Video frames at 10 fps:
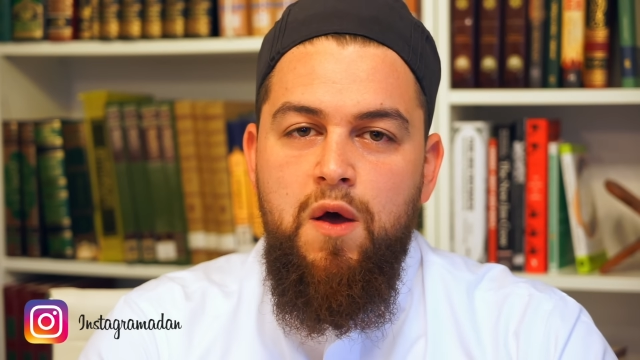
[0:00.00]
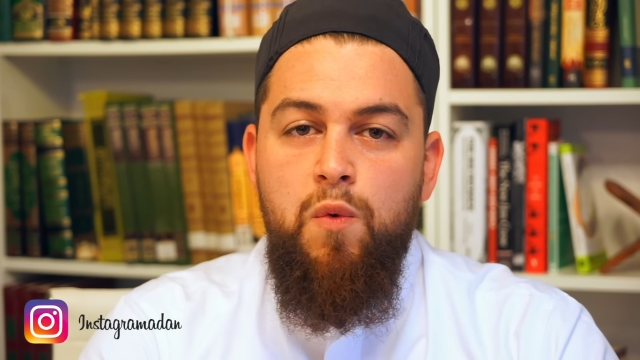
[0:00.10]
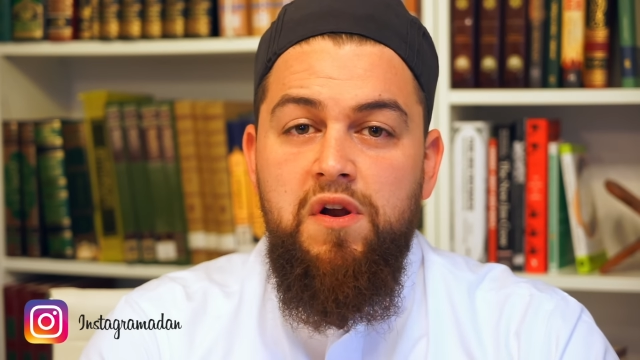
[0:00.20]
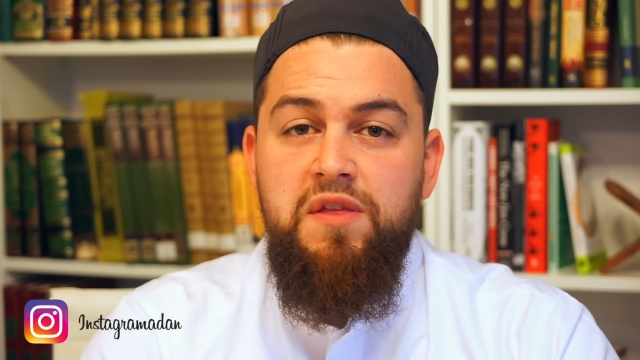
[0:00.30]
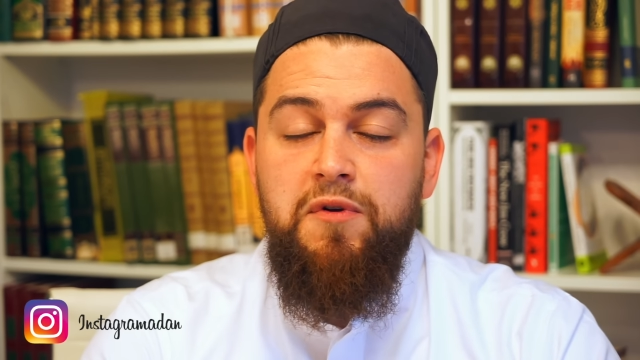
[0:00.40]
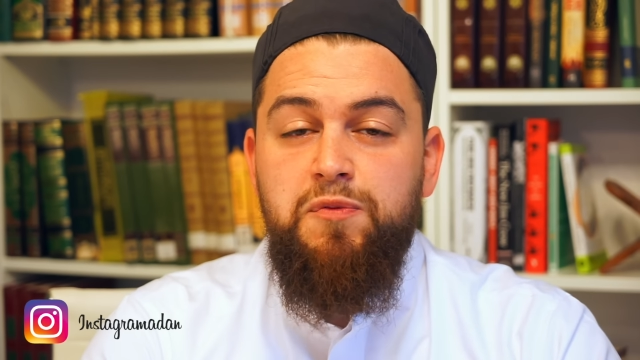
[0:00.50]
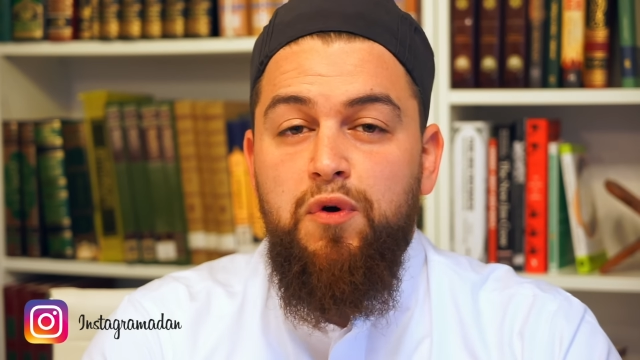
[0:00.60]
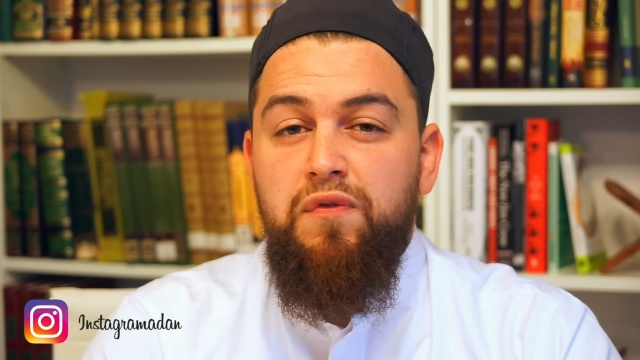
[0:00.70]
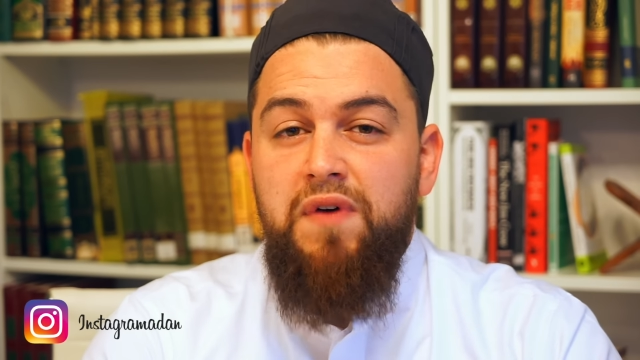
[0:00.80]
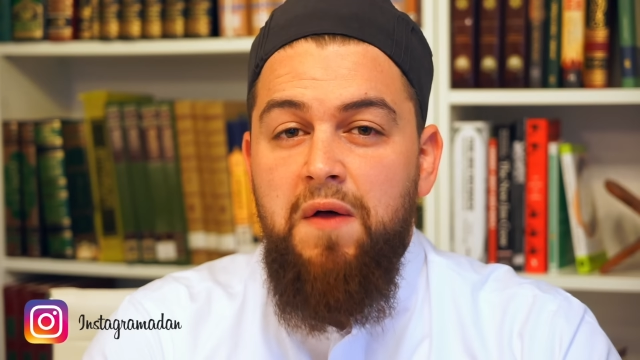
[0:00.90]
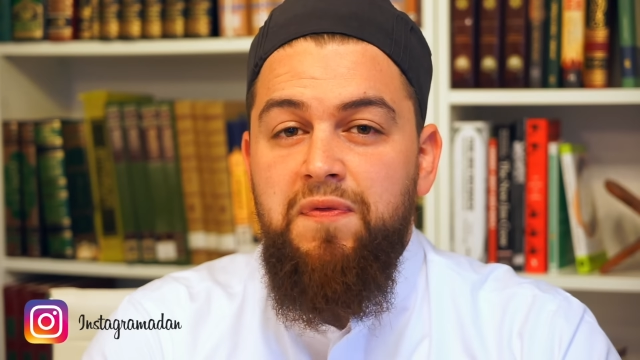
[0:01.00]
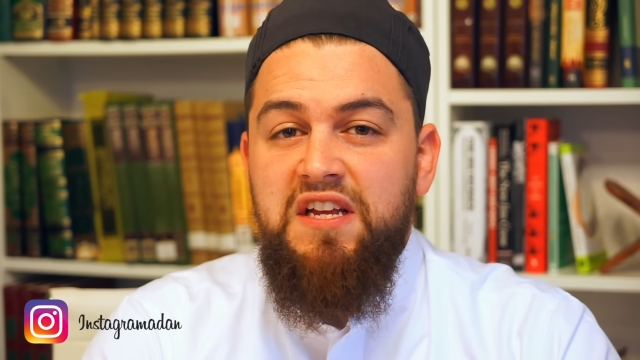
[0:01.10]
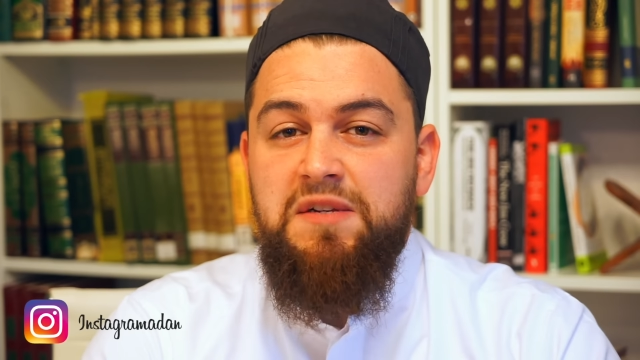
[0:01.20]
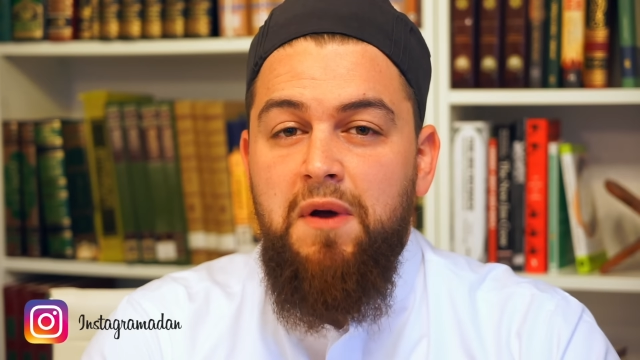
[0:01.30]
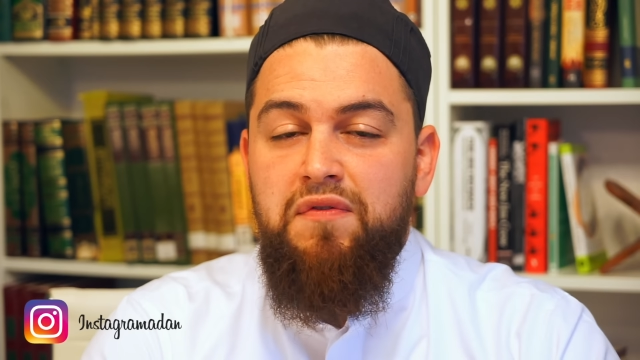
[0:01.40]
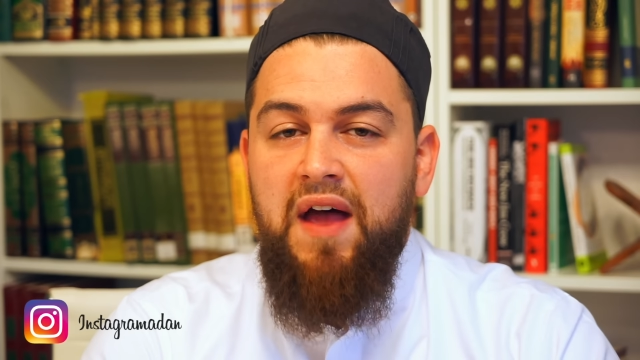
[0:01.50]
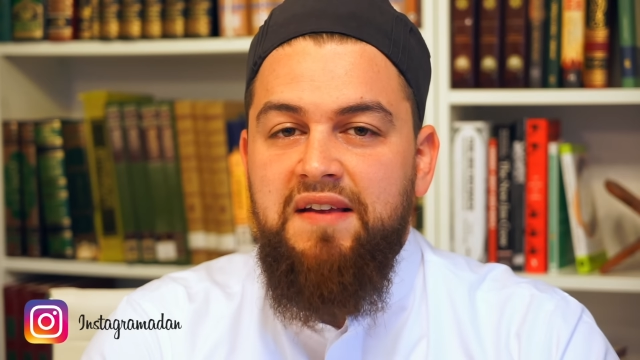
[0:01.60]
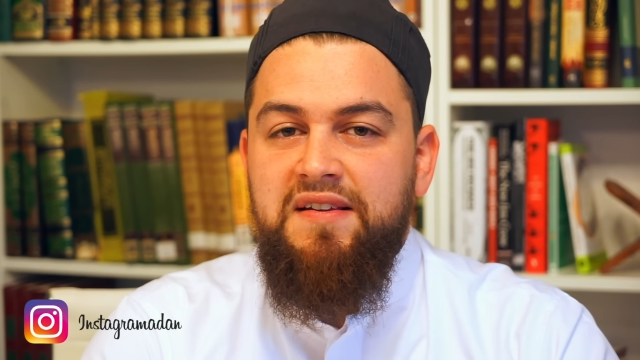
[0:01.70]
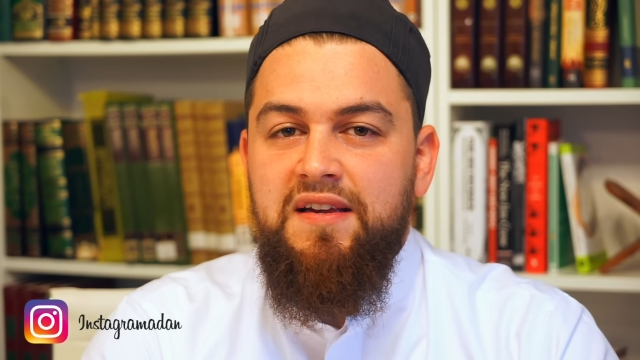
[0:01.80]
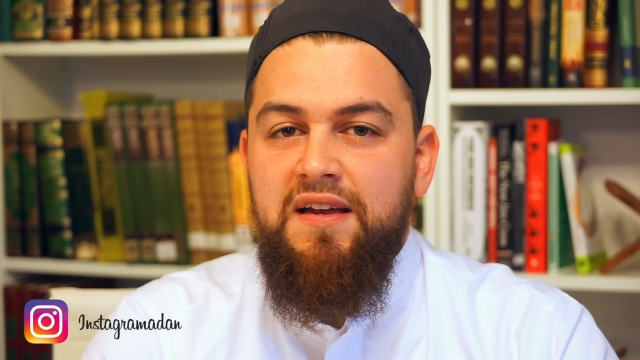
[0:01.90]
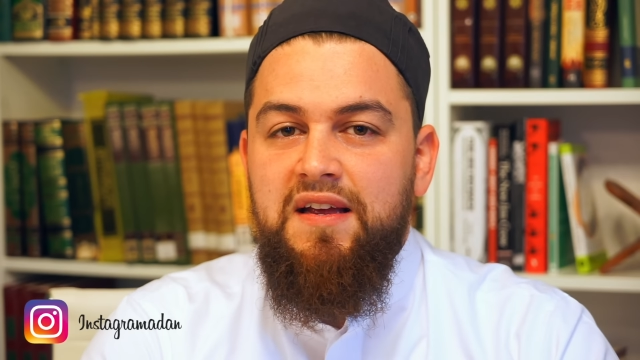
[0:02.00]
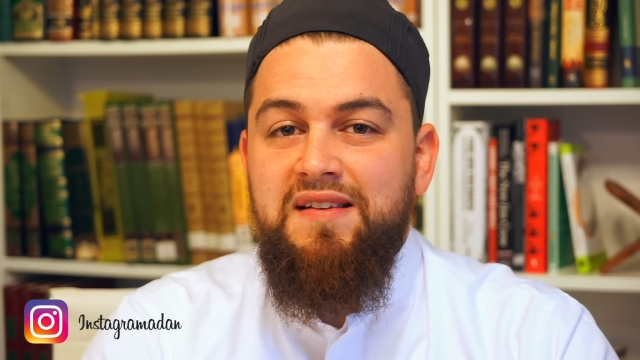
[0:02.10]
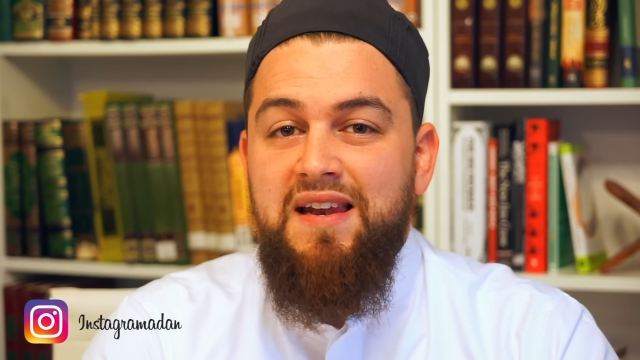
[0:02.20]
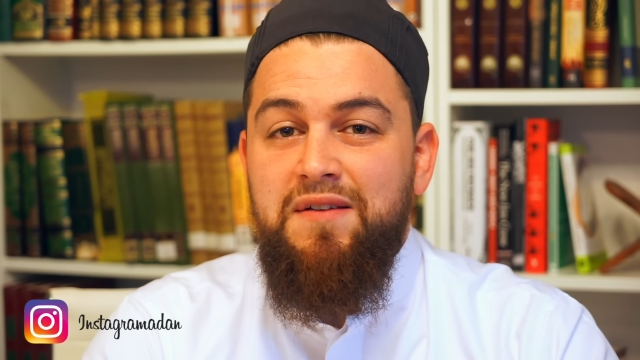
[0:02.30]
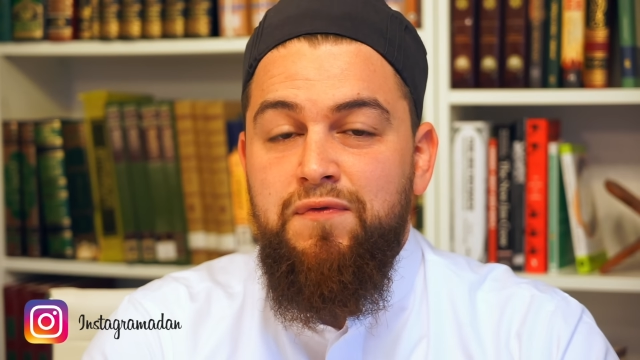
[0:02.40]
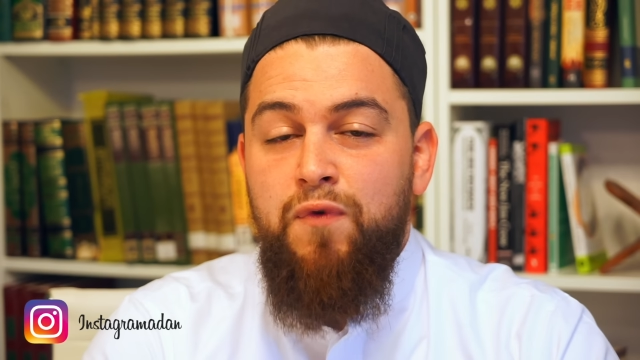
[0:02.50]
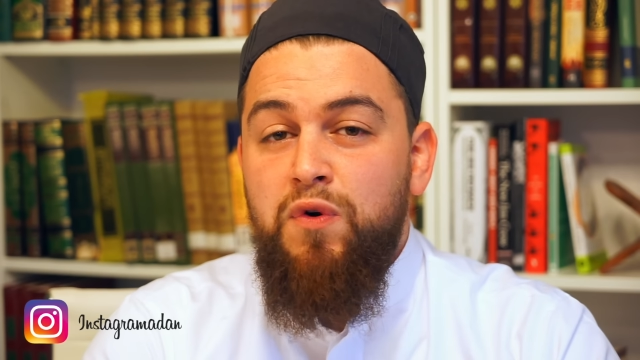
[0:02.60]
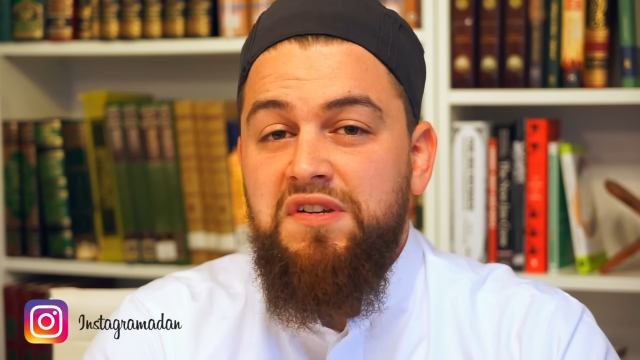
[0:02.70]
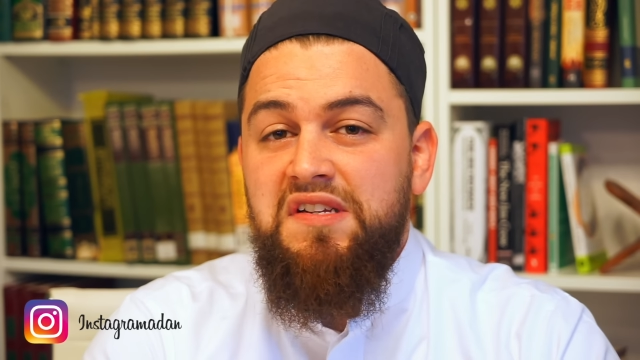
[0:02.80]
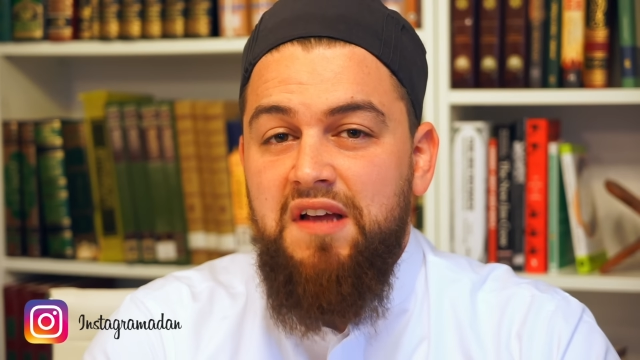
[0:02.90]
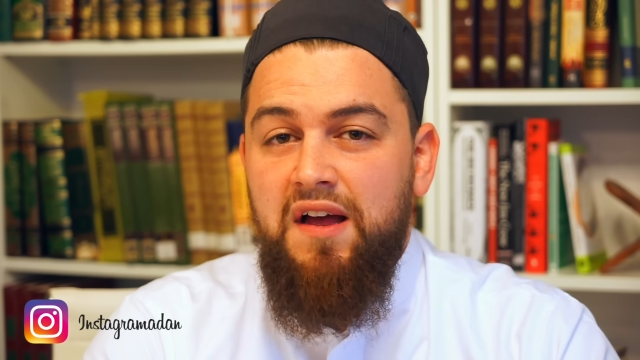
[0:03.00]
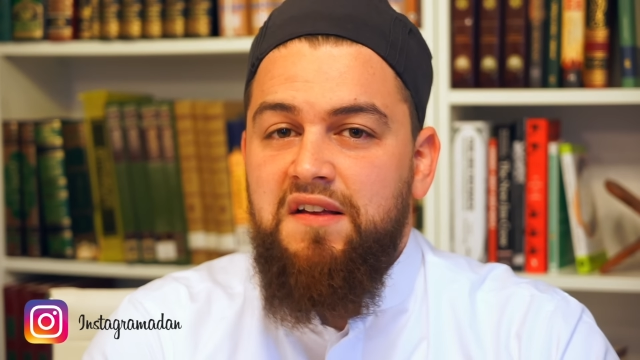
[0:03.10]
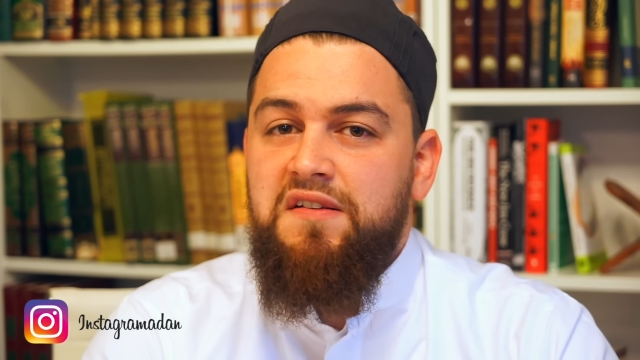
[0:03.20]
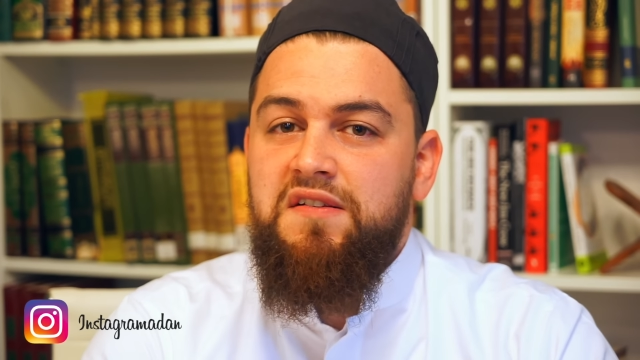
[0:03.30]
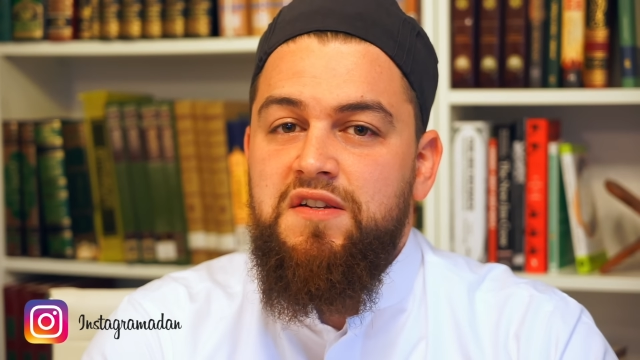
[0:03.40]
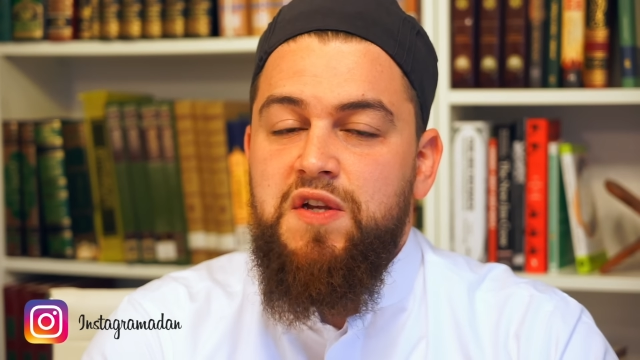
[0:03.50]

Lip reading: One of the most profound things about fasting is that it forces us